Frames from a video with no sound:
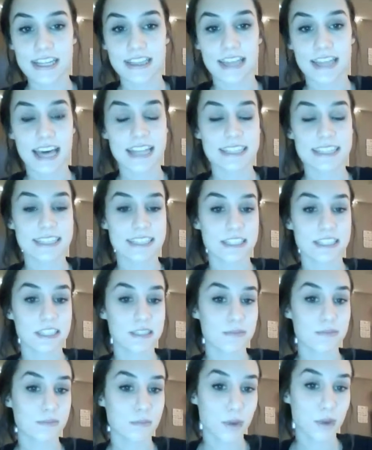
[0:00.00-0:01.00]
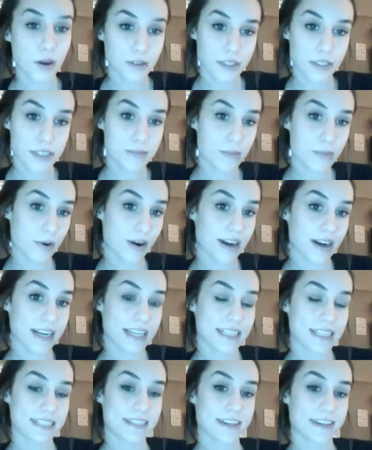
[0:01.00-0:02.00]
That's the smallest part, and
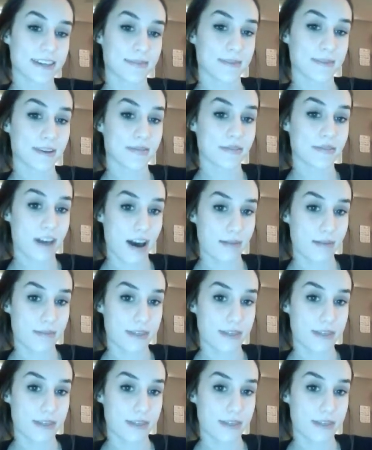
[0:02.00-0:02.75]
it's going to be 5%.